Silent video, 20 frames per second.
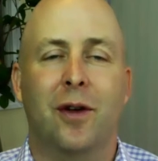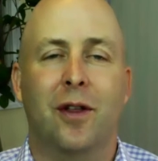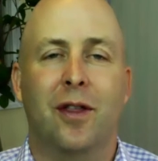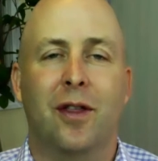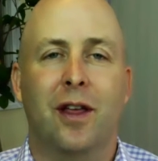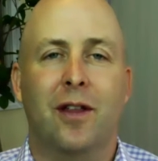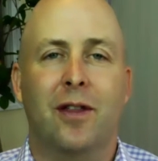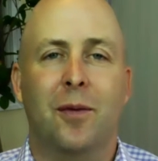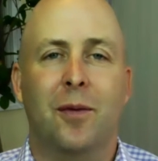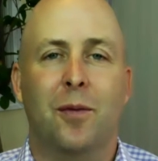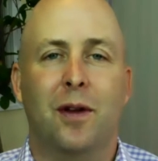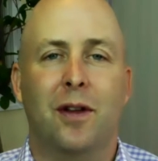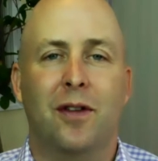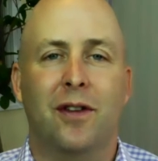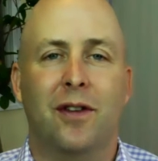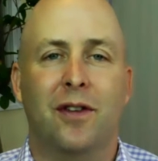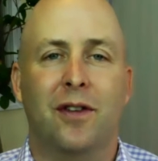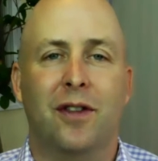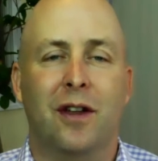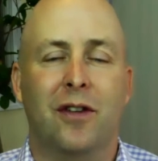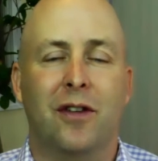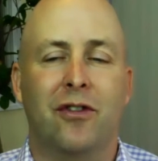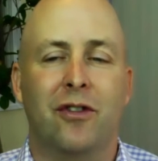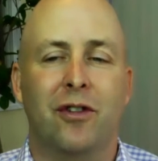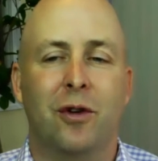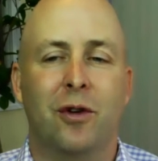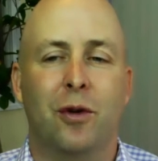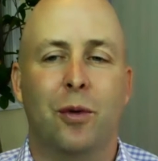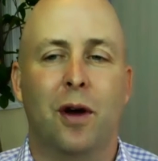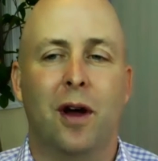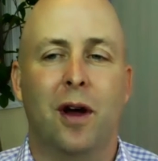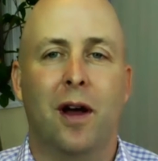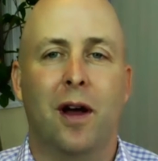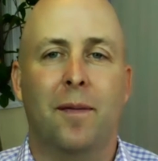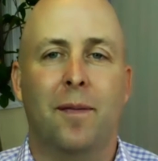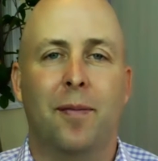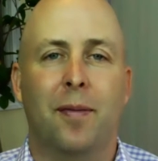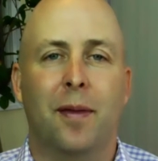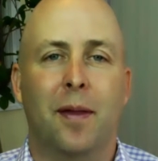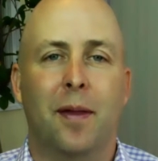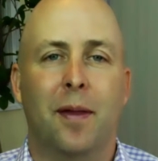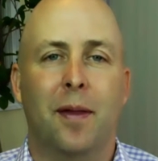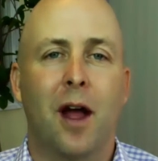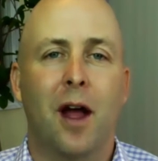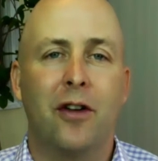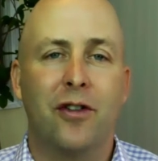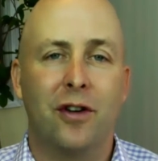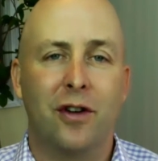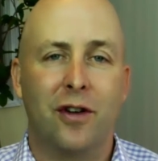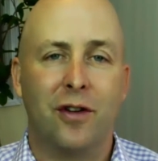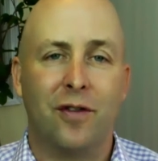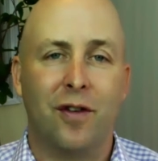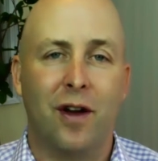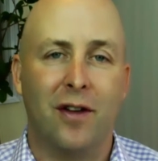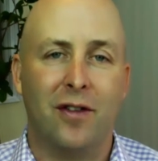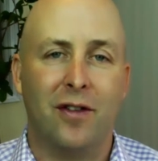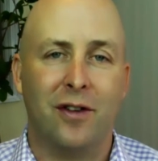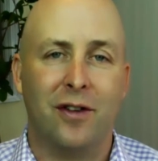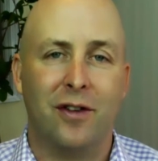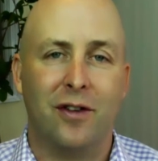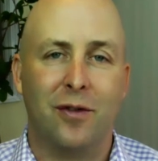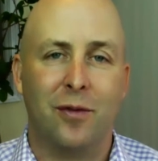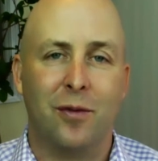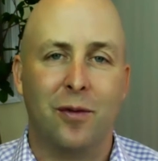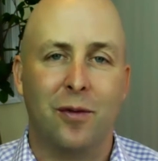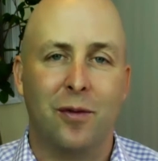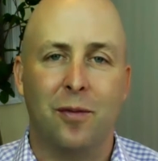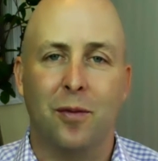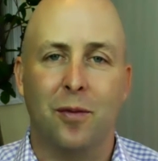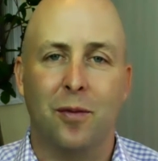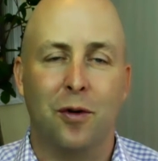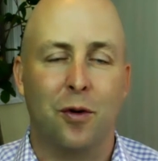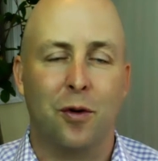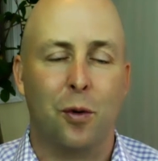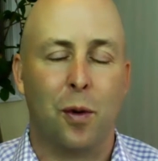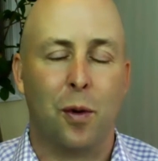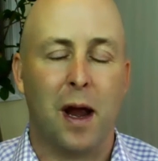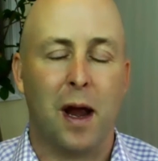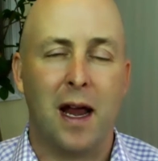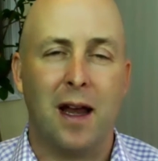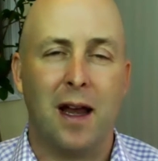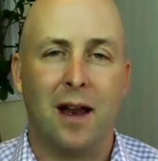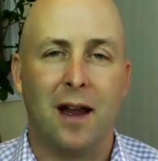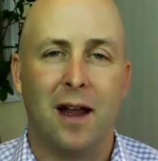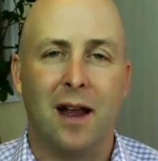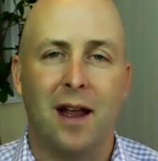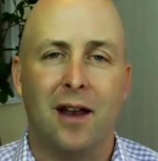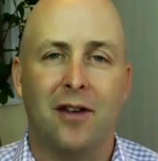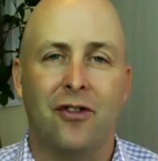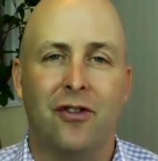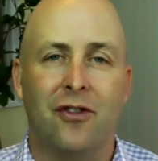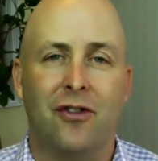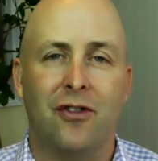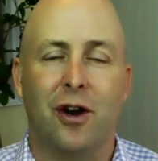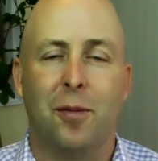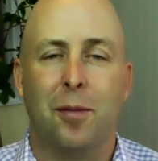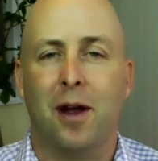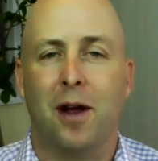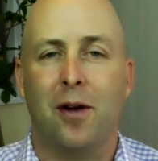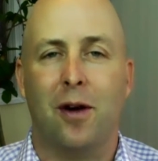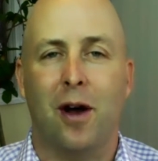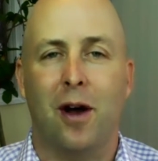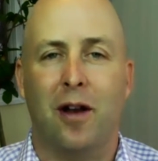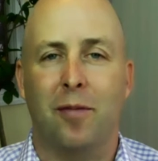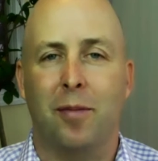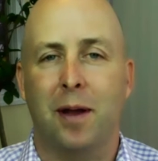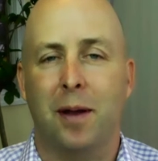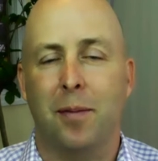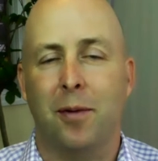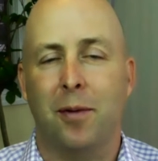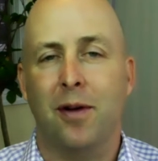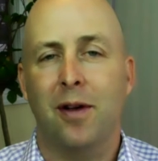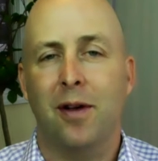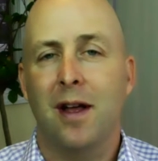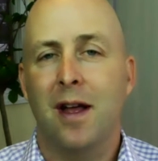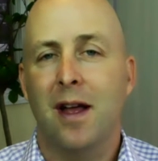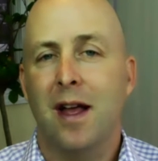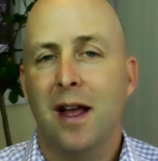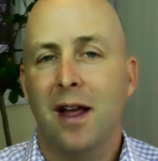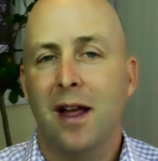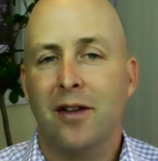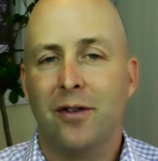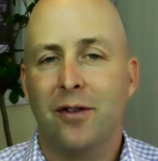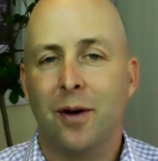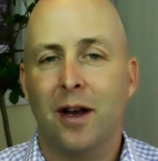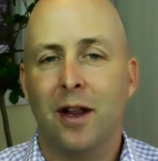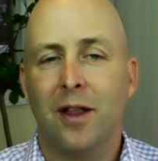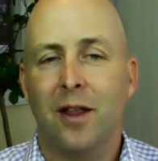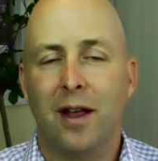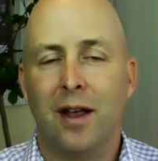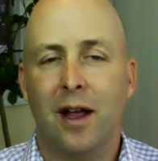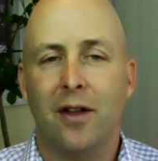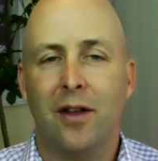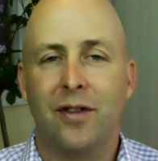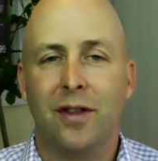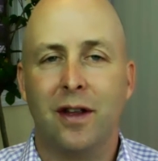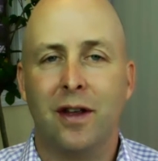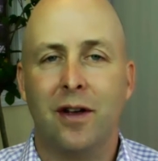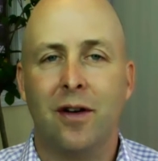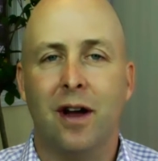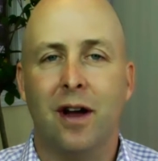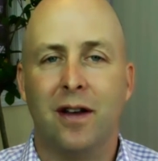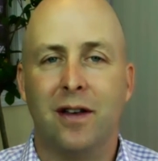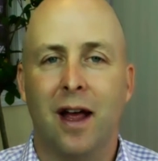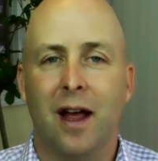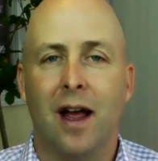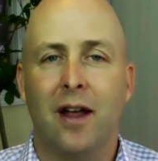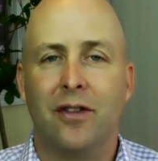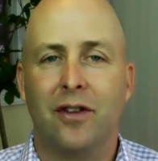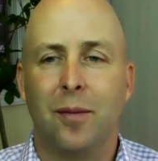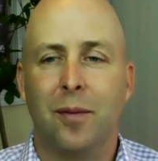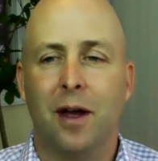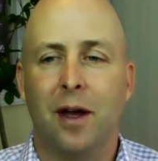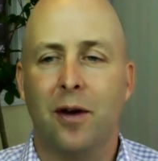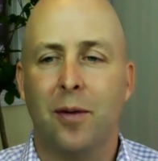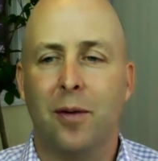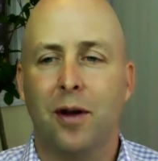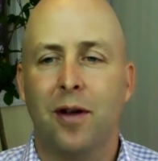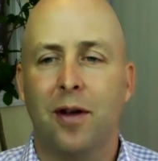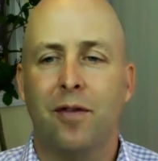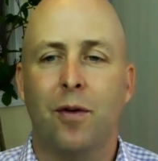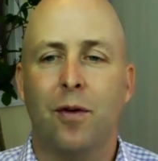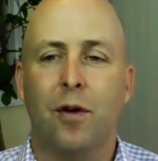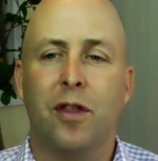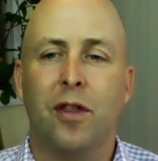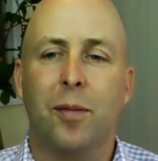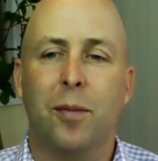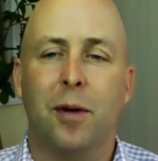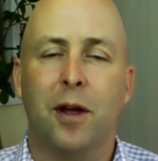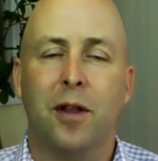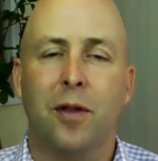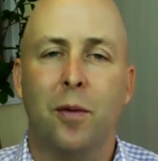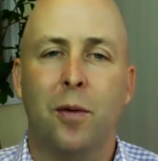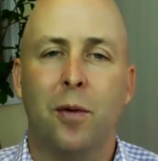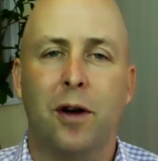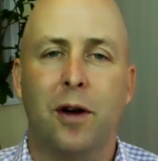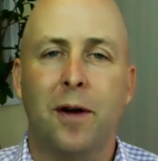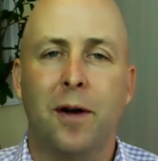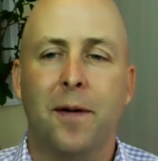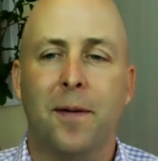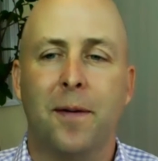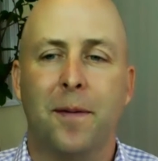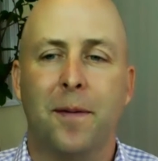I think the reasons that you got your devices were great and shared by a lot of people. Is there anything else that you'd like to ask about or bring forth about the water?